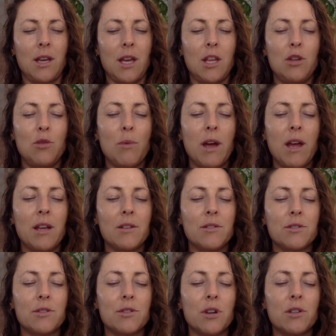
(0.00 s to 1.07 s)
And you might
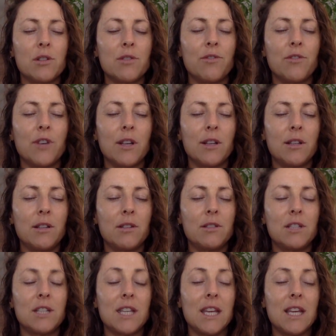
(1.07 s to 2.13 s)
start to feel a little
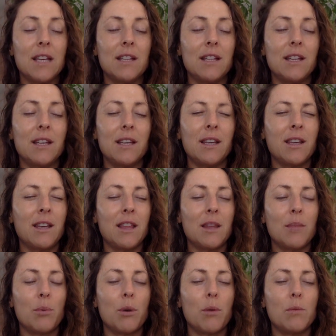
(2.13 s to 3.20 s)
tingling at
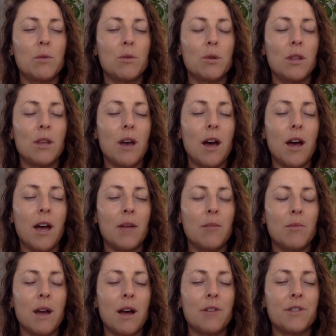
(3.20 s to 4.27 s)
the point between the
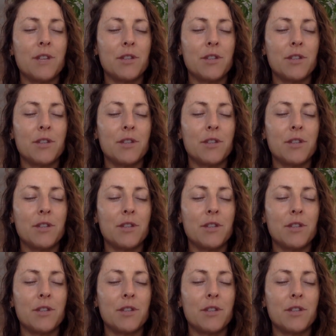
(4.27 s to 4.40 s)
eyebrows.